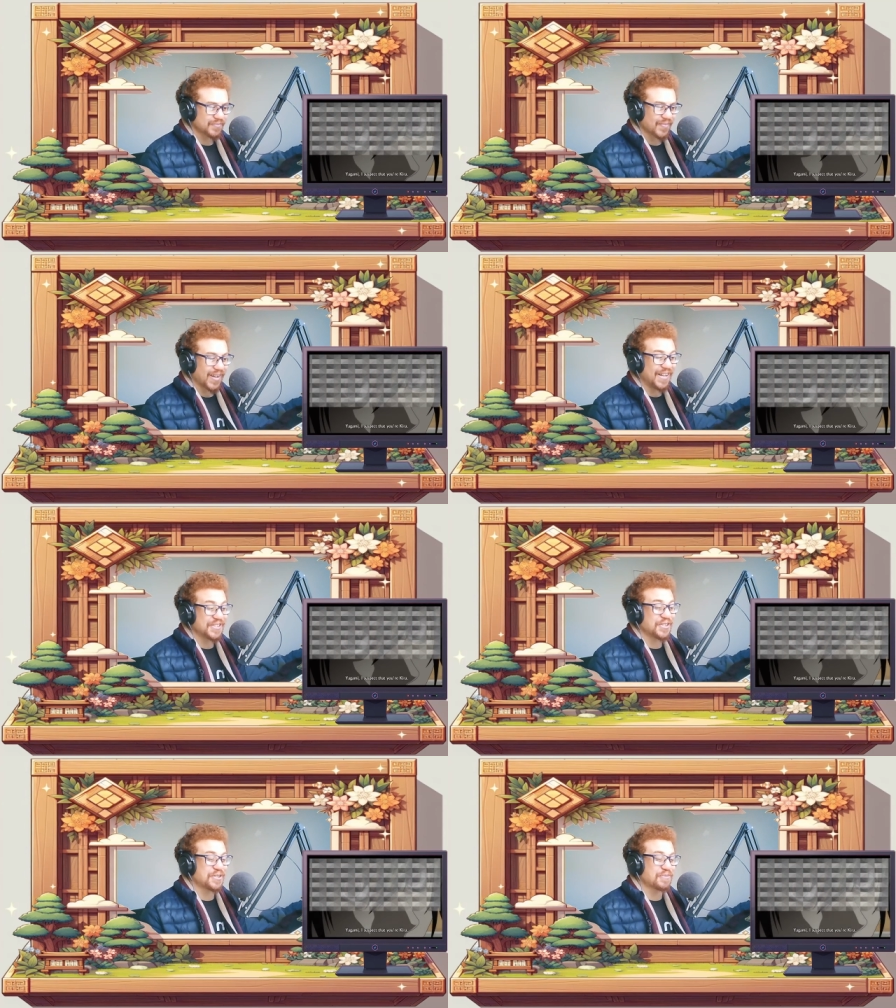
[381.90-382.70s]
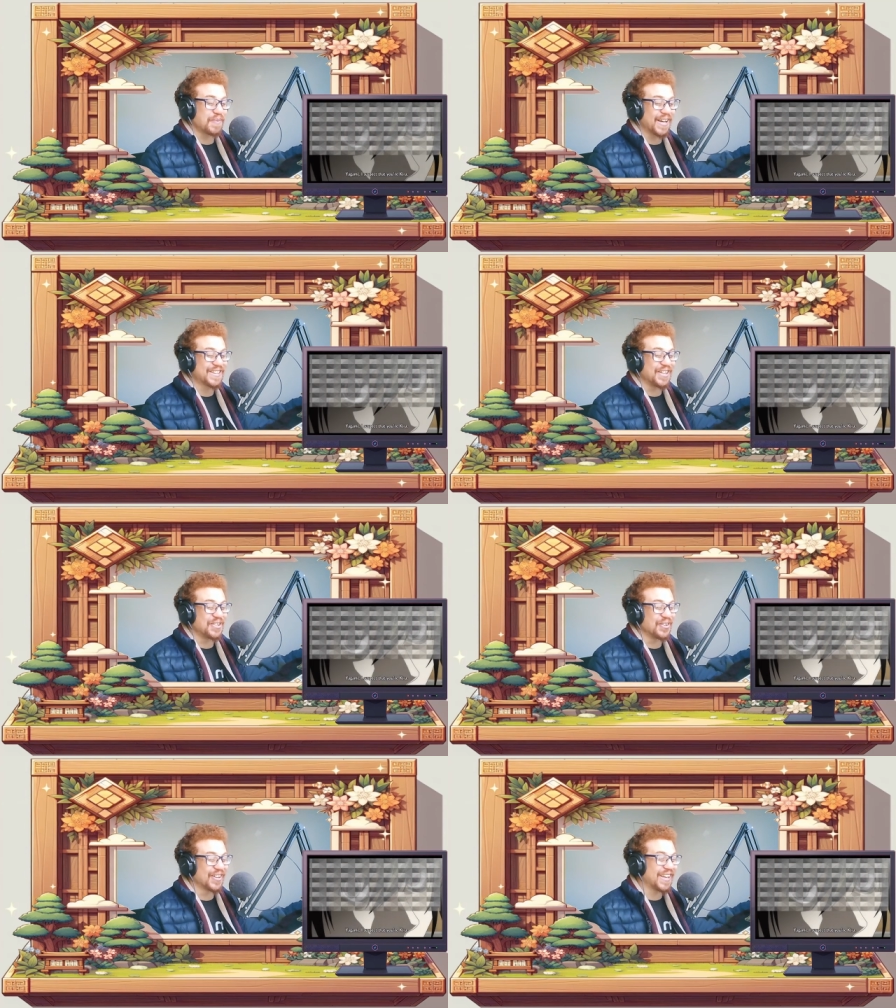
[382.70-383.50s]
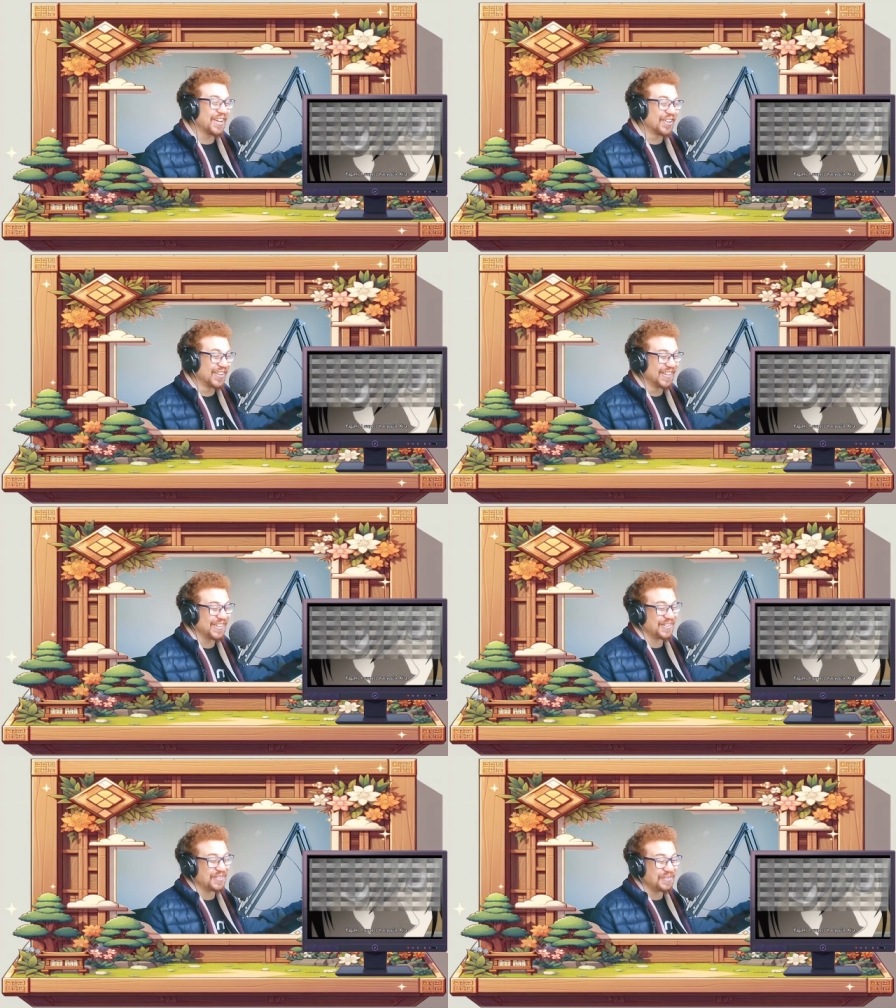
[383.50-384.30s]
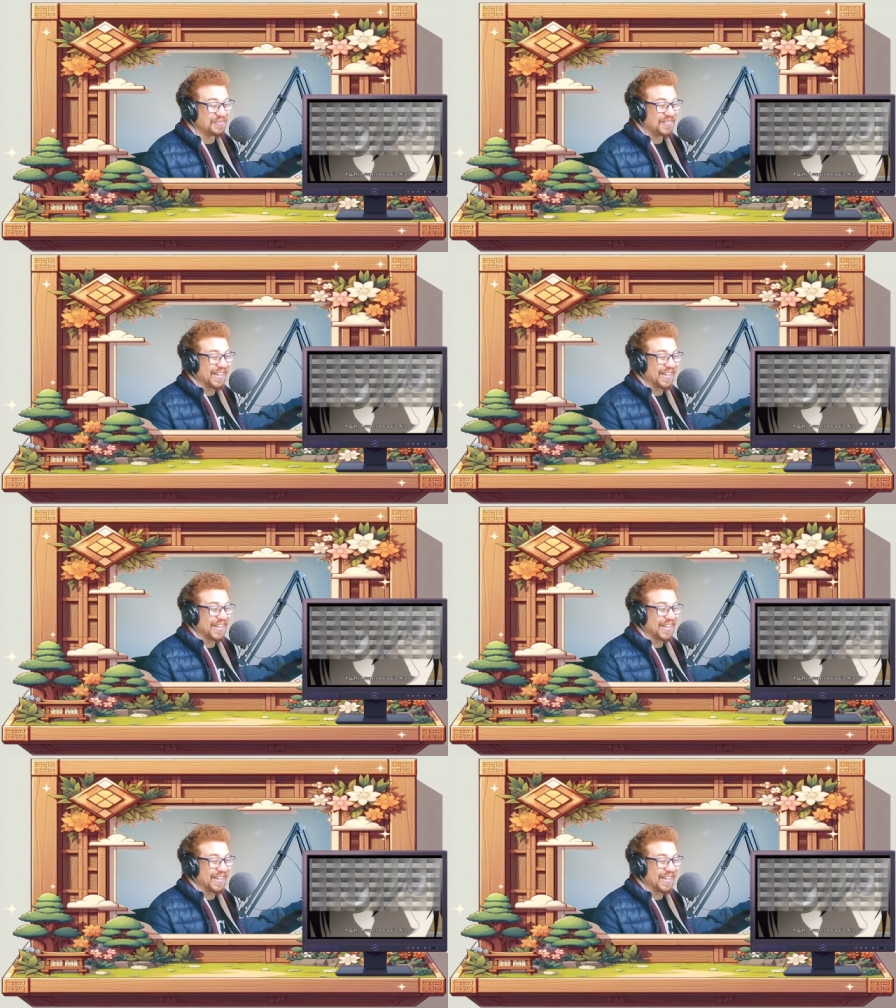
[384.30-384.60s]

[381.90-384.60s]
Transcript: I suspected you're Kira. Oh my